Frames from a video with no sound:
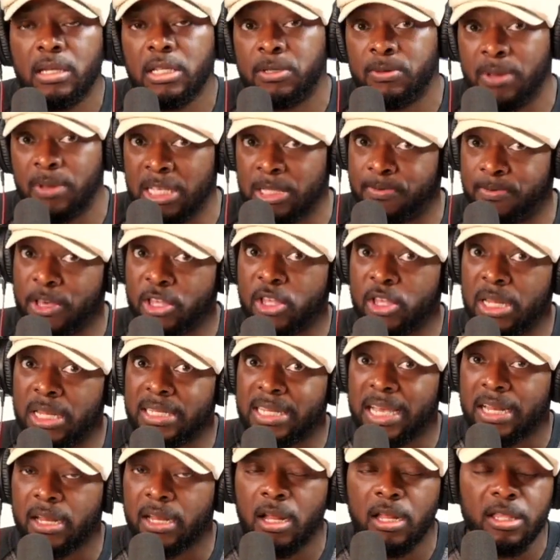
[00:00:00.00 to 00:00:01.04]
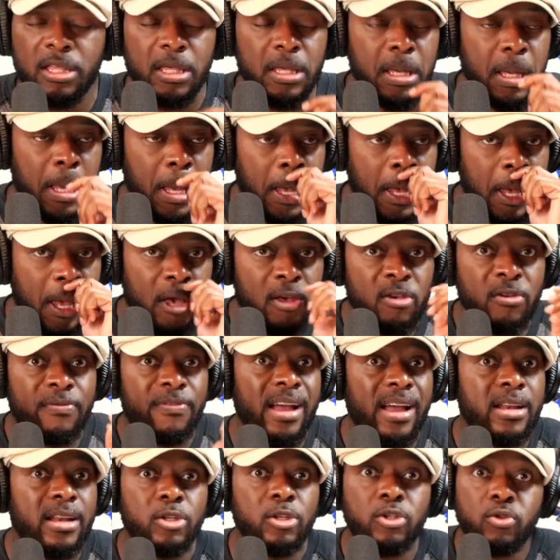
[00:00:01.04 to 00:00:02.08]
especially in technology,
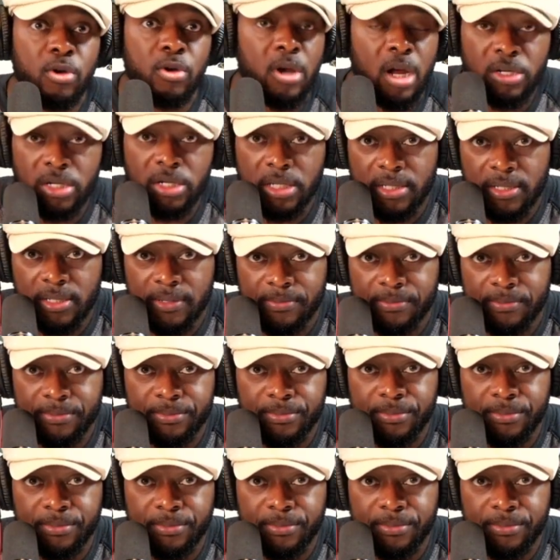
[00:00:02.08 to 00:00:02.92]
you find these two countries.